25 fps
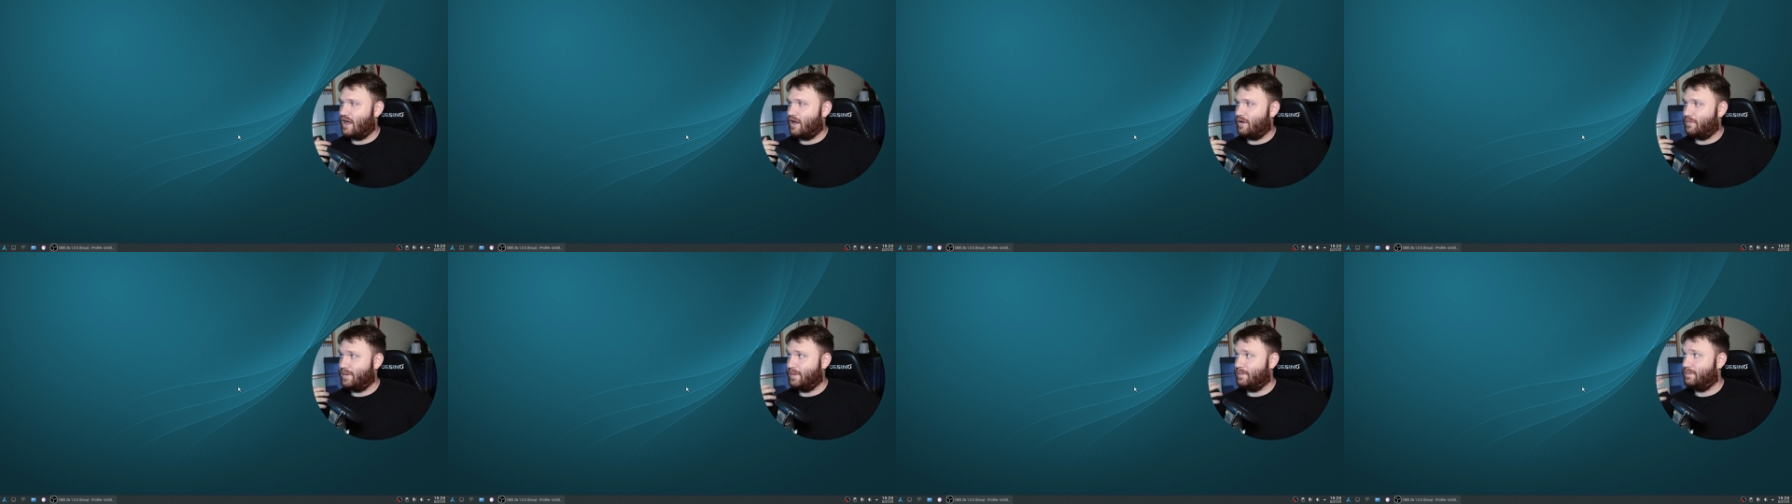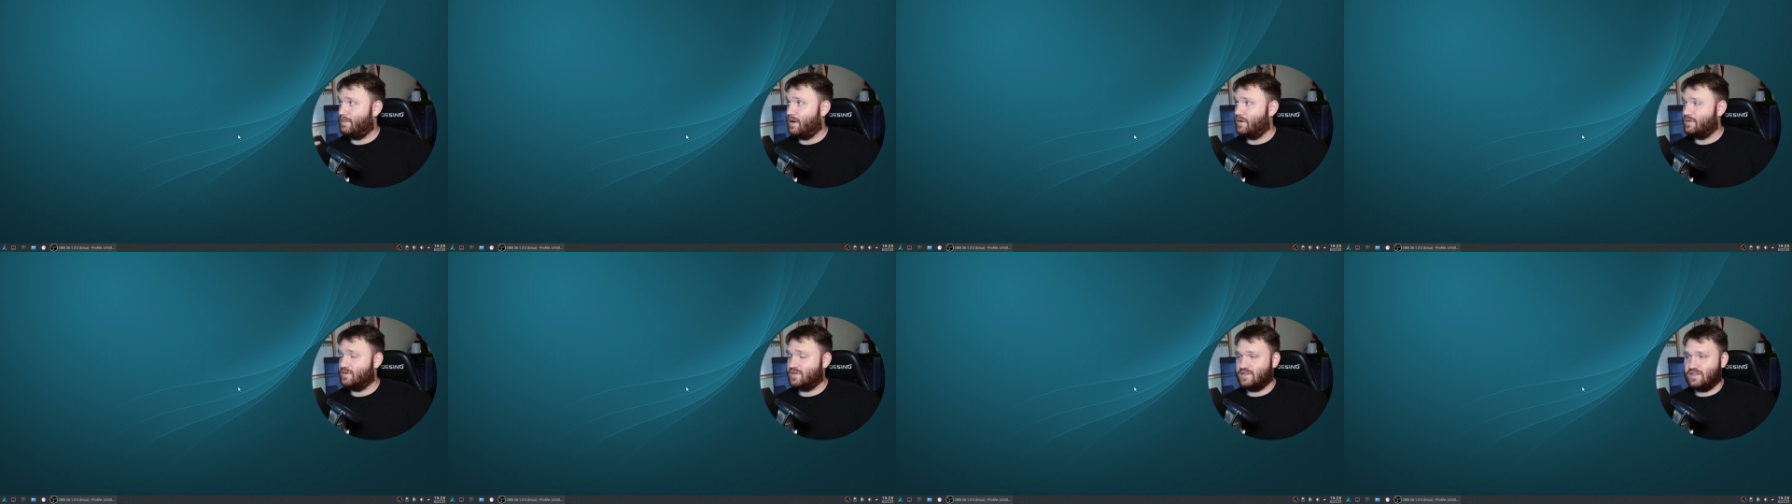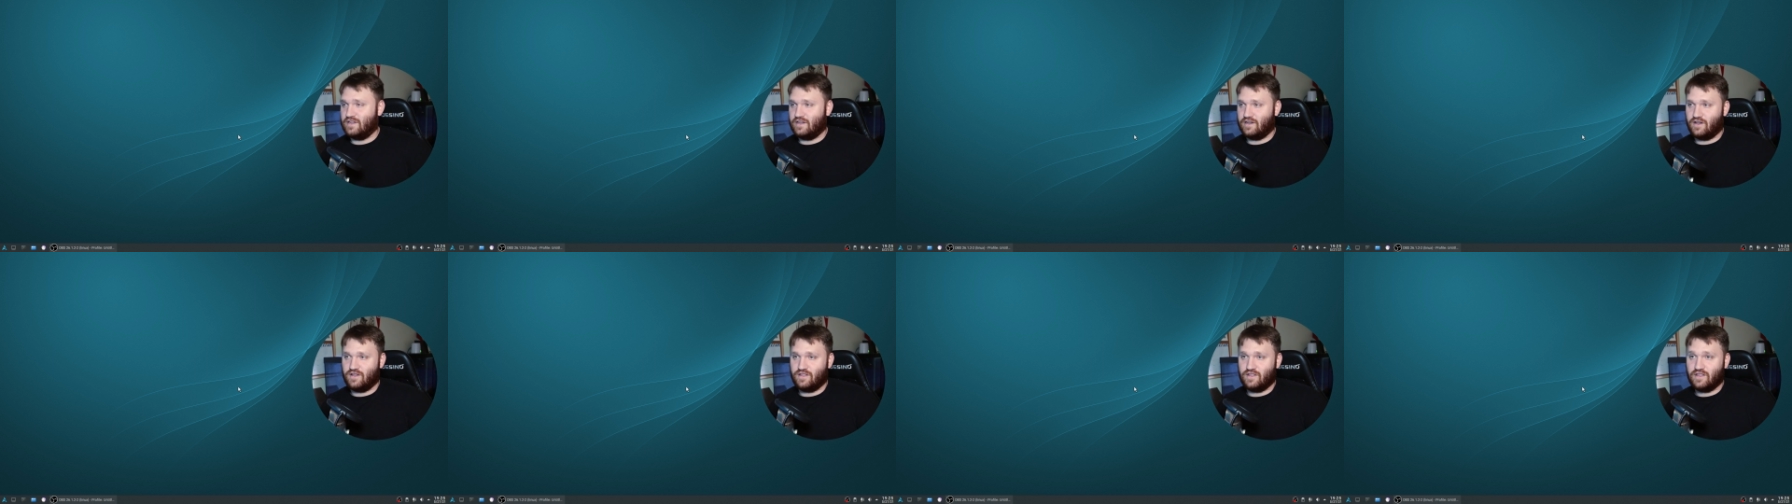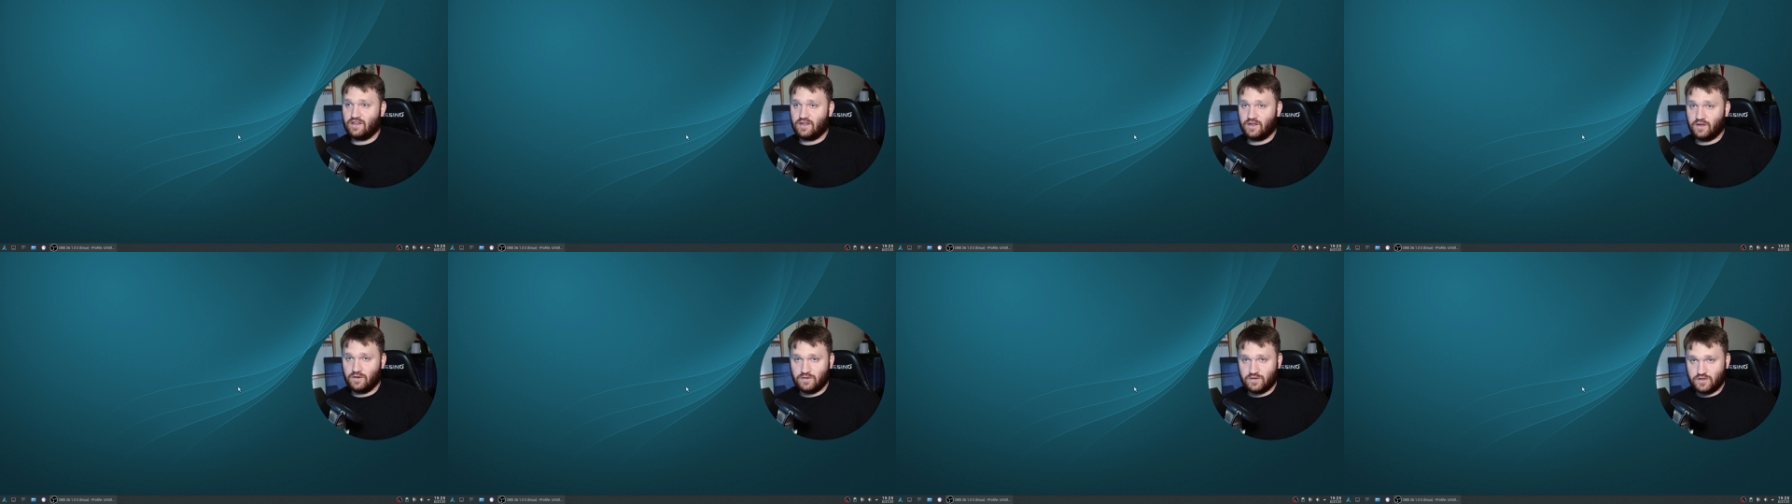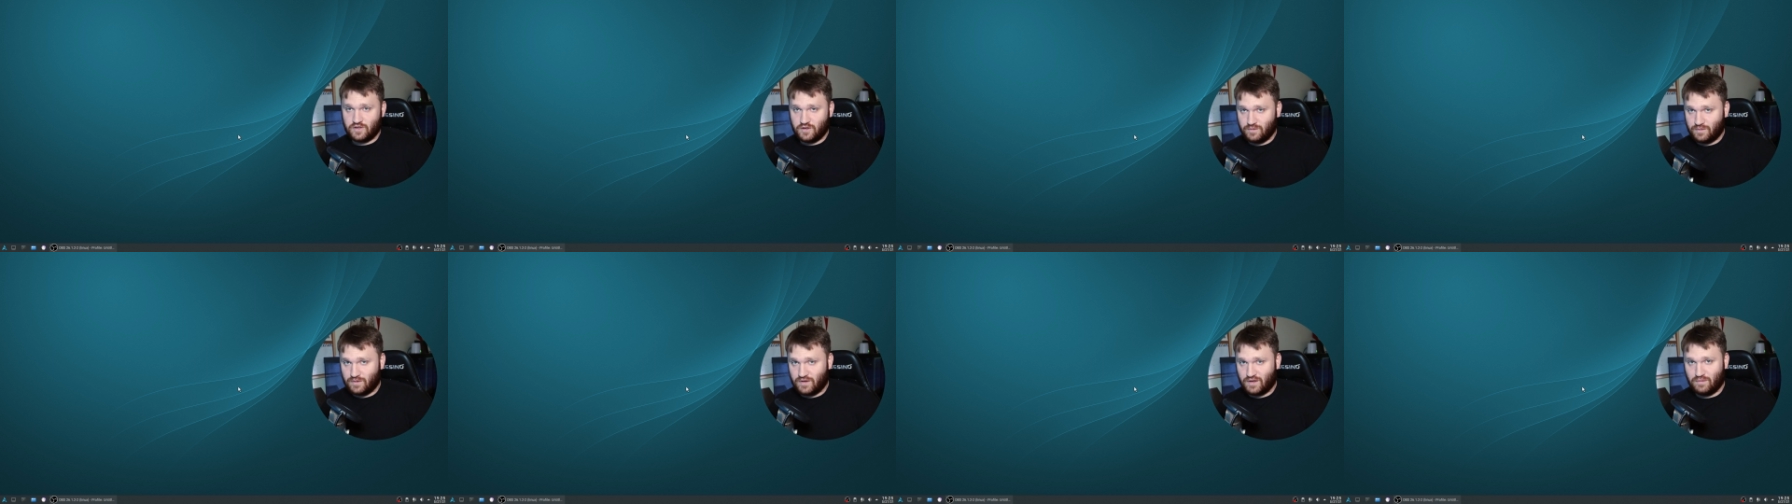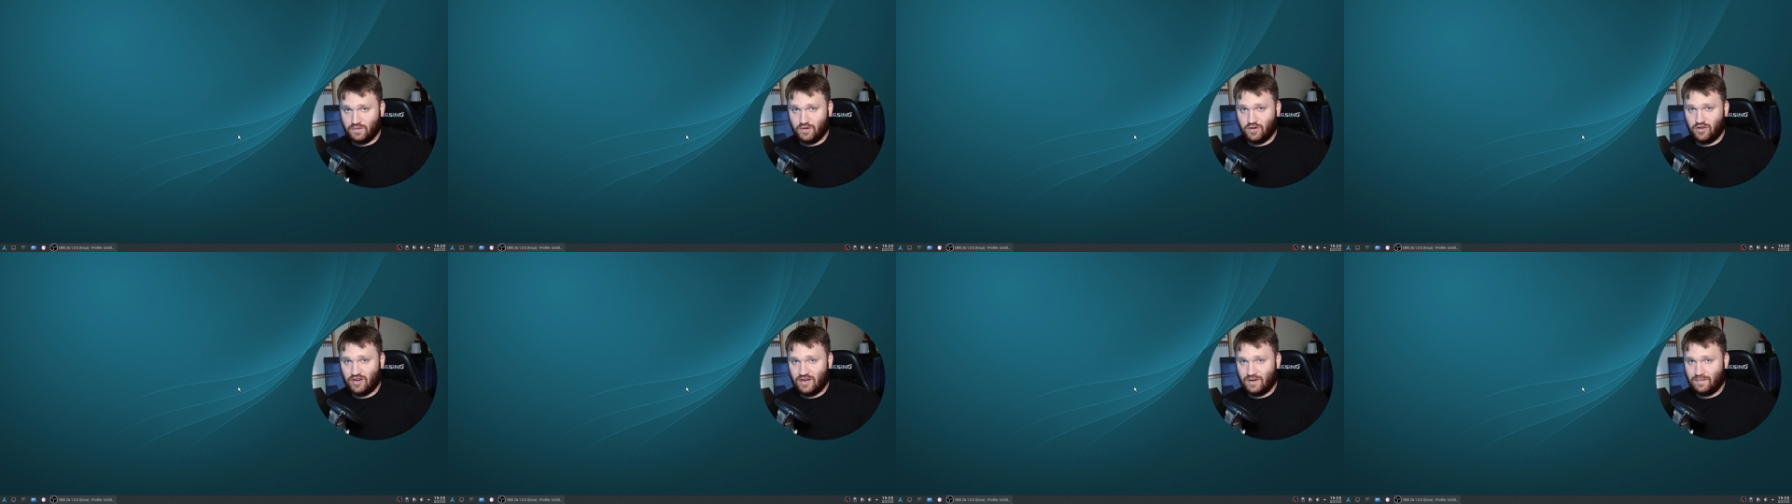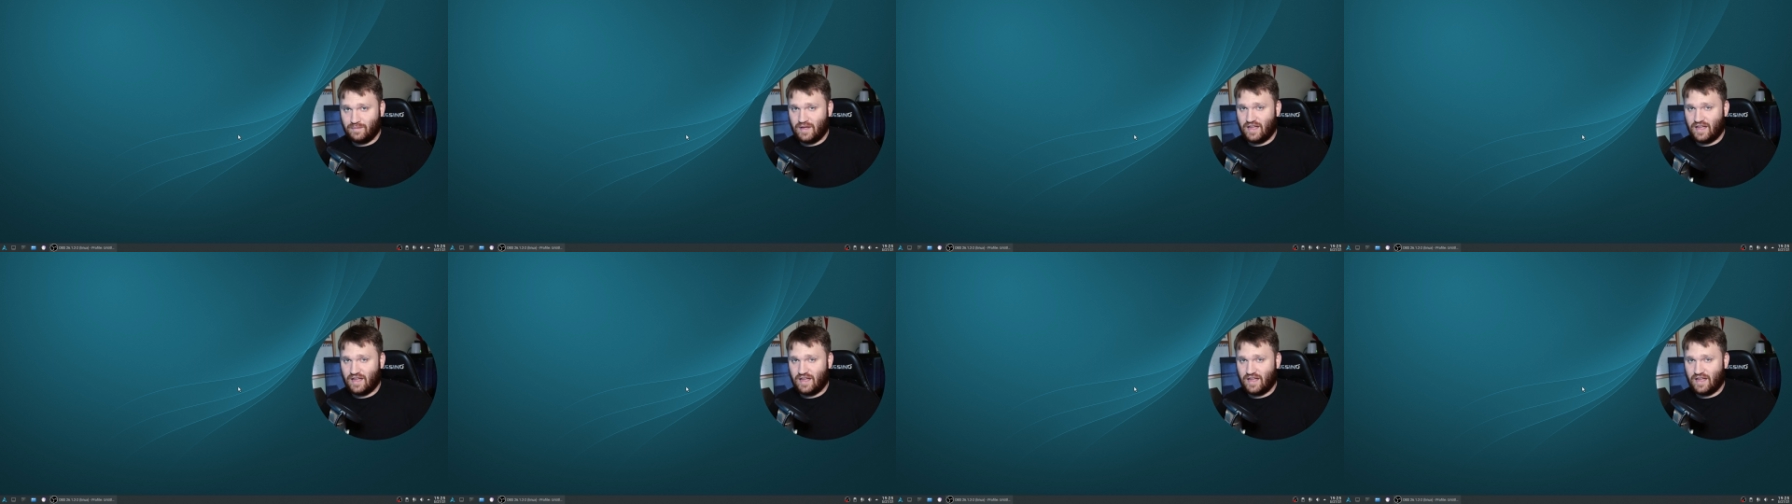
I'll be posting on the YouTube community